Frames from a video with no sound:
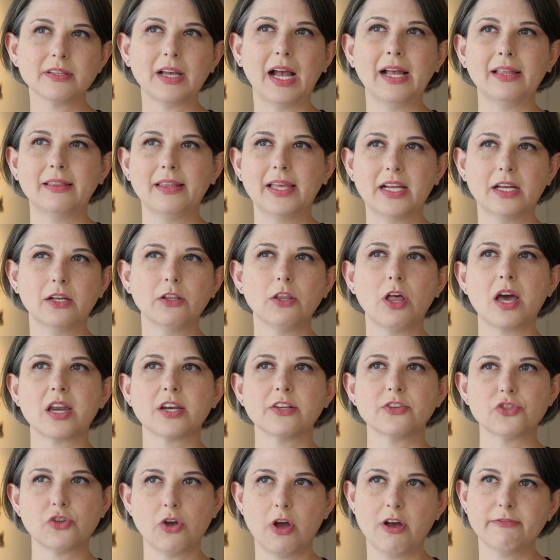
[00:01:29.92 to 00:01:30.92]
I like a lot of
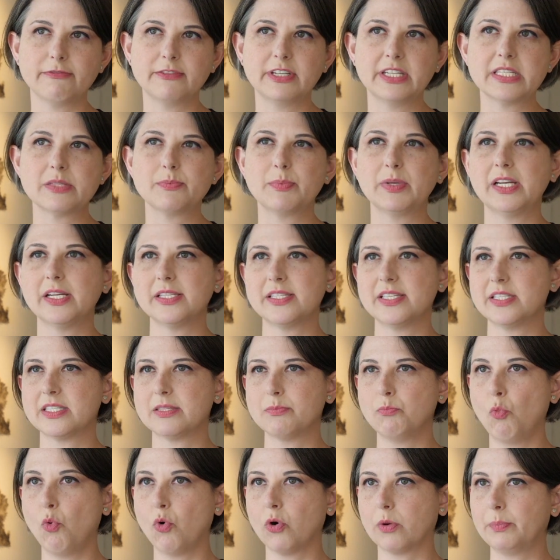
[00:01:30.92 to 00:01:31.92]
softness because it's
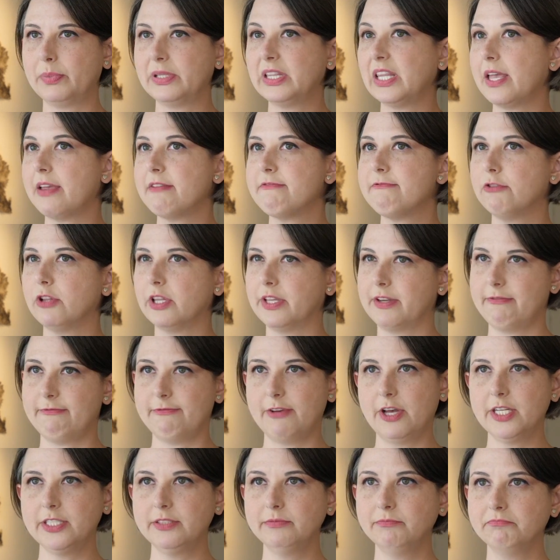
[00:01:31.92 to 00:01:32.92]
more playful and
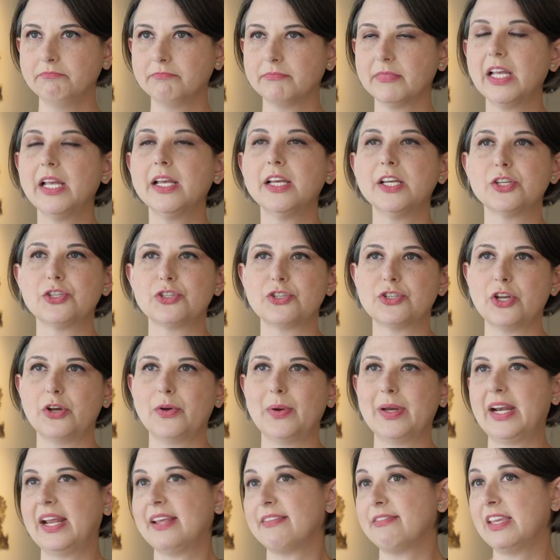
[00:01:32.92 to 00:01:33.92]
fun. So, and
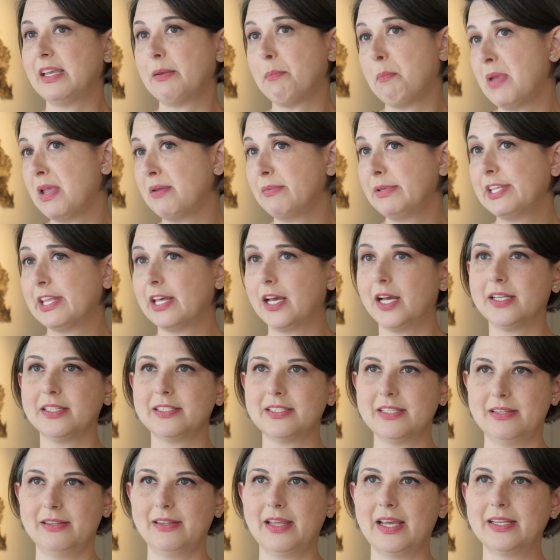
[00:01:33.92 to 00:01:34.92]
I think maybe that,
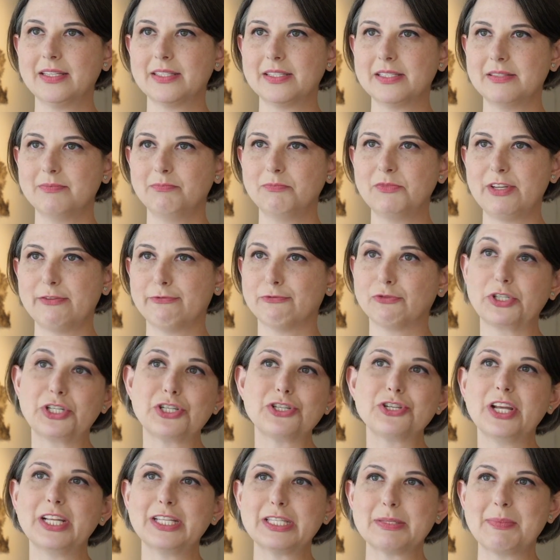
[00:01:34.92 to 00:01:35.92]
that
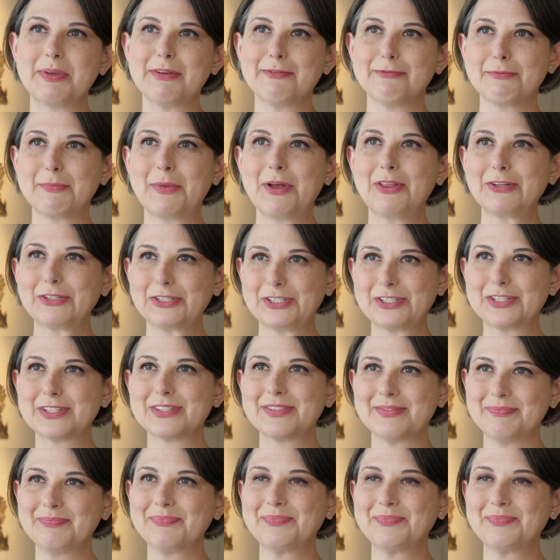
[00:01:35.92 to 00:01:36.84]
differentiates me from others.